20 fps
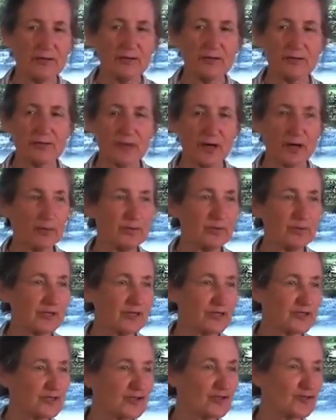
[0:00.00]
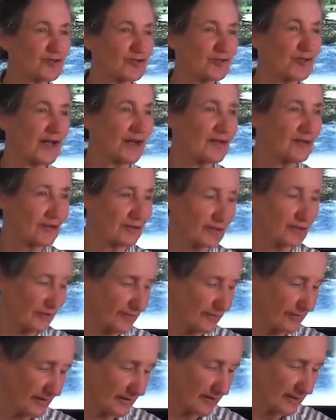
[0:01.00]
you don't put it straight on the
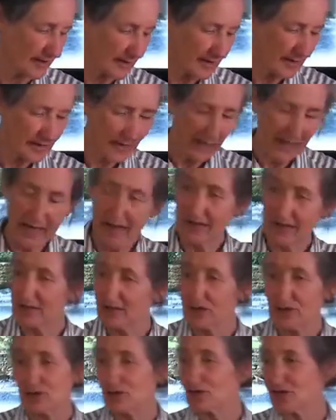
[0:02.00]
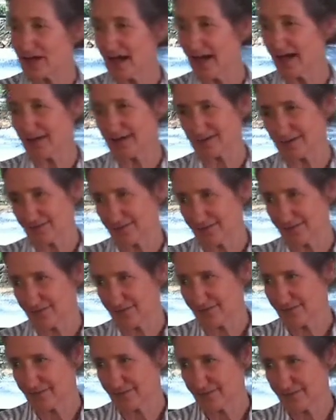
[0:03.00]
feet. Onion you can,
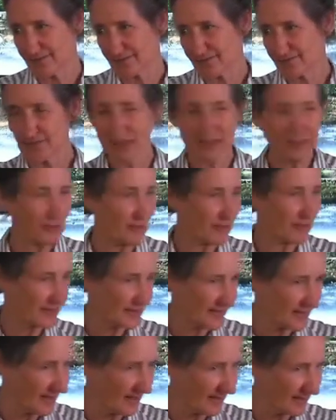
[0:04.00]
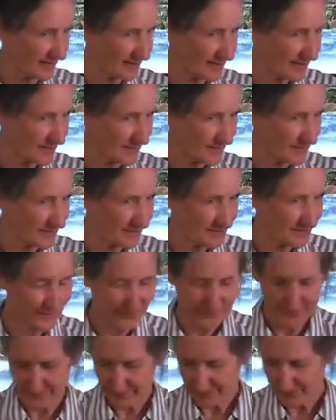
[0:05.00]
but not the garlic.
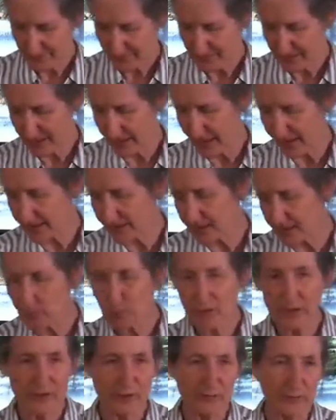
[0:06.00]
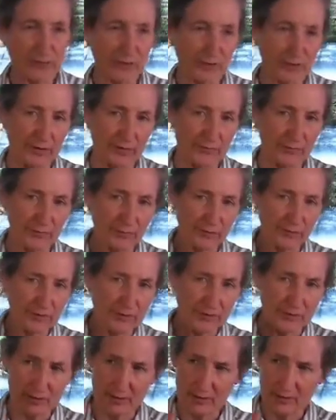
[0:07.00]
The onion, when you put the
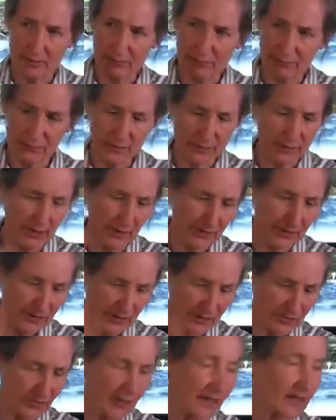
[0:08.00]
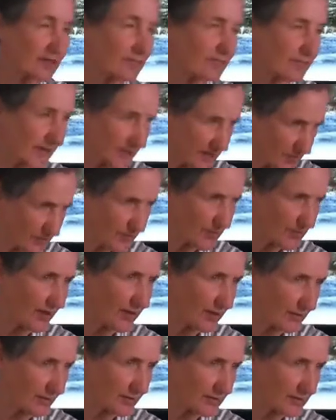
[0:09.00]
foot goes straight, rests
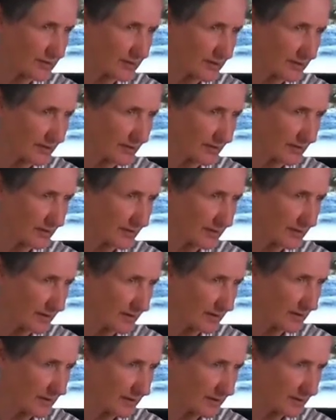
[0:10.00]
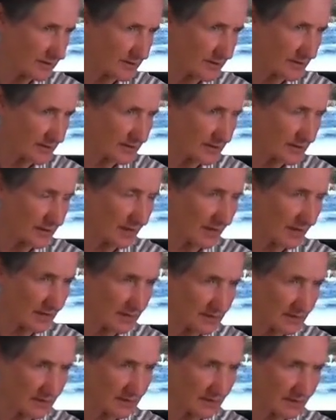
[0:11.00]
straight onto the
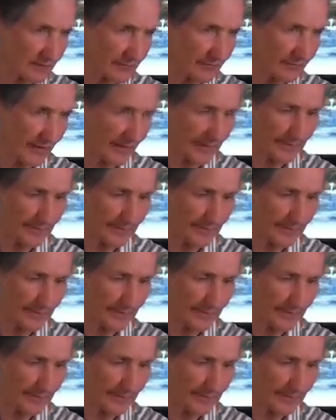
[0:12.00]
slices of